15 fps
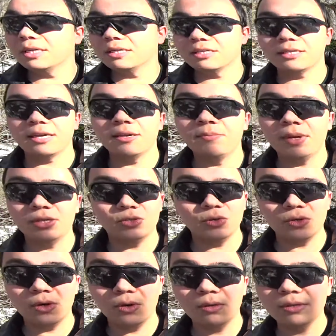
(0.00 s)
it is a major
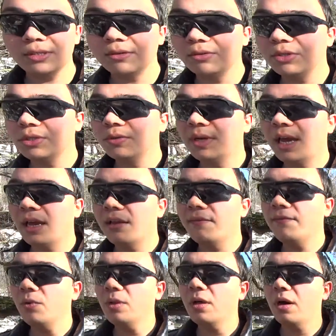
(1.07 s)
goal to shoot a
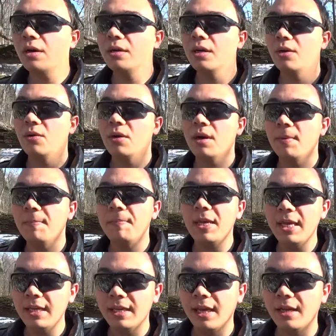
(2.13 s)
full auto
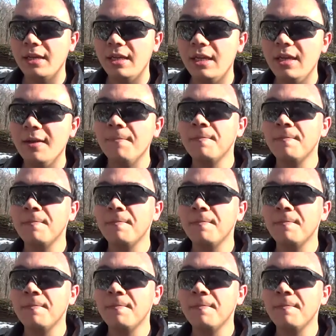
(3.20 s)
P90,